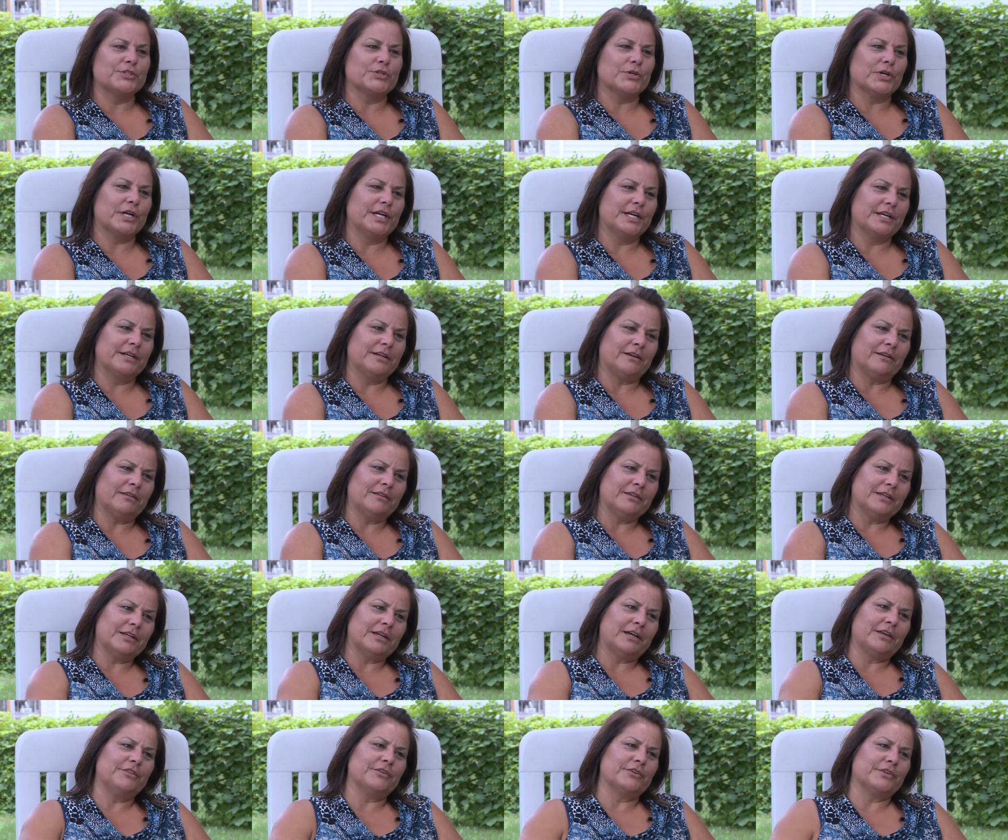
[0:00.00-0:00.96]
tried all the
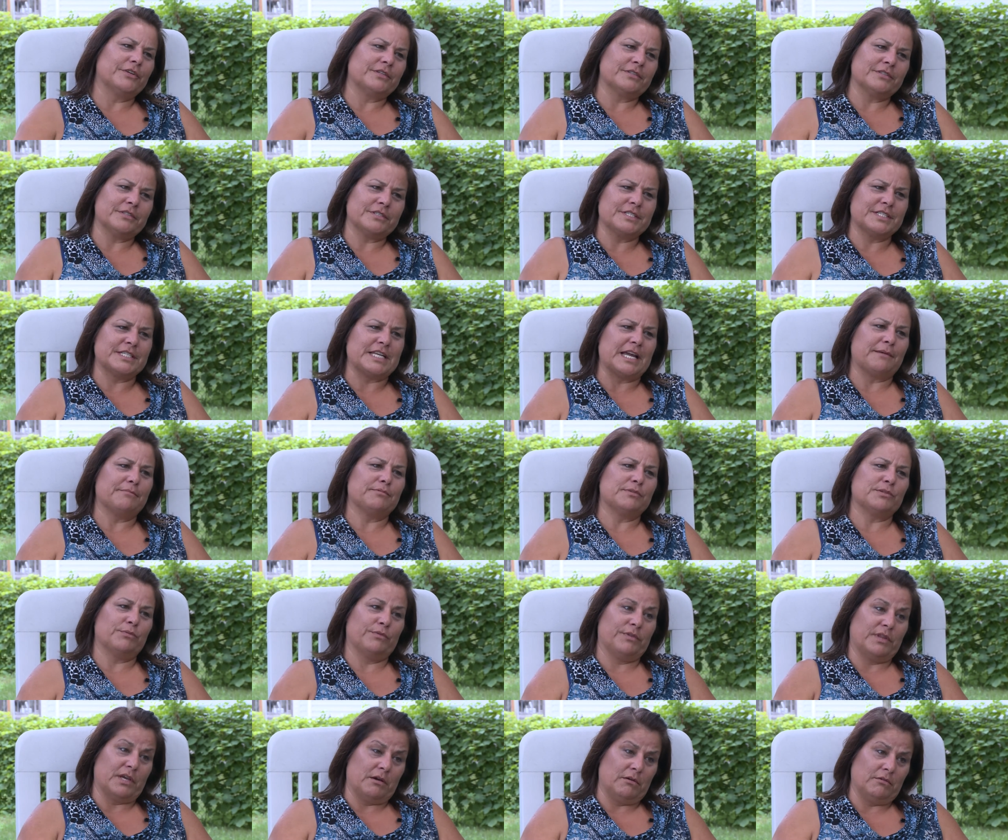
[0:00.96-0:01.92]
other steps
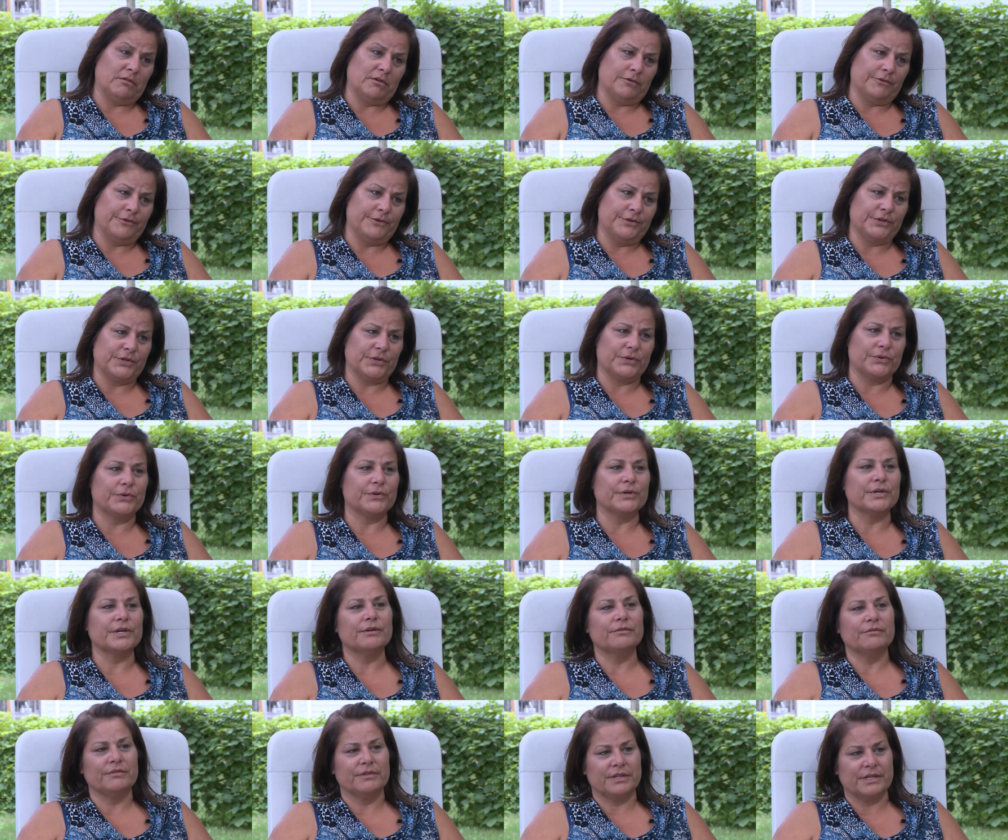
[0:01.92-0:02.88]
without mm-hmm. going to
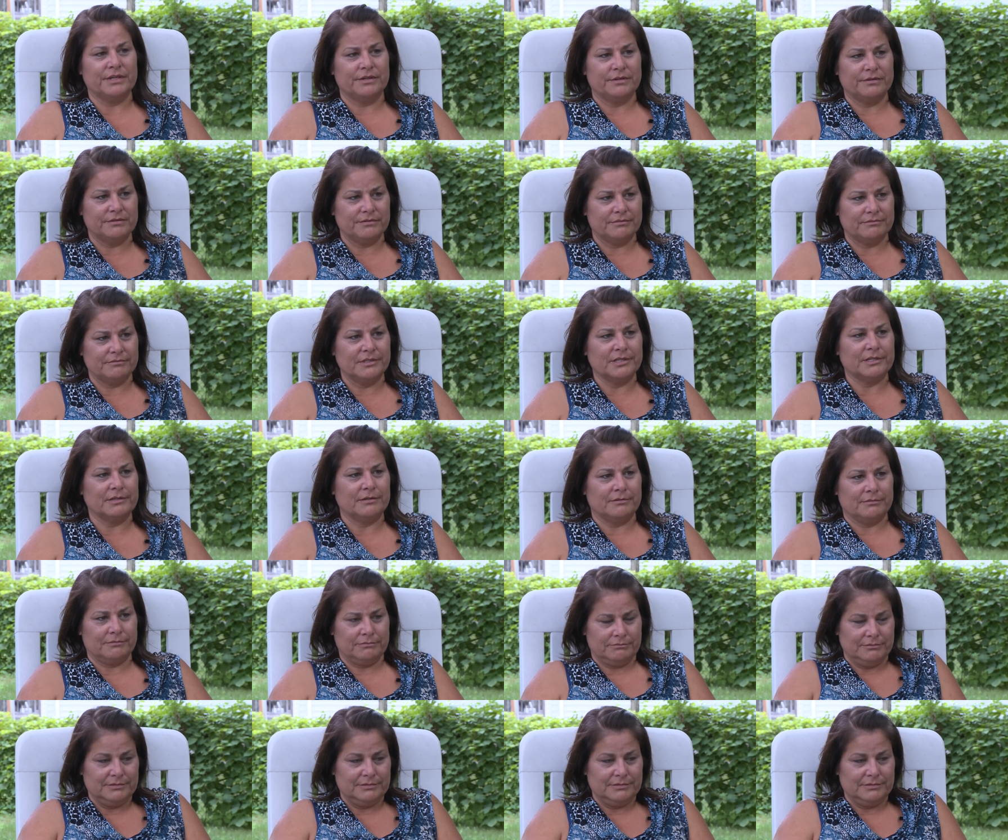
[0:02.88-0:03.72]
court. Without you know.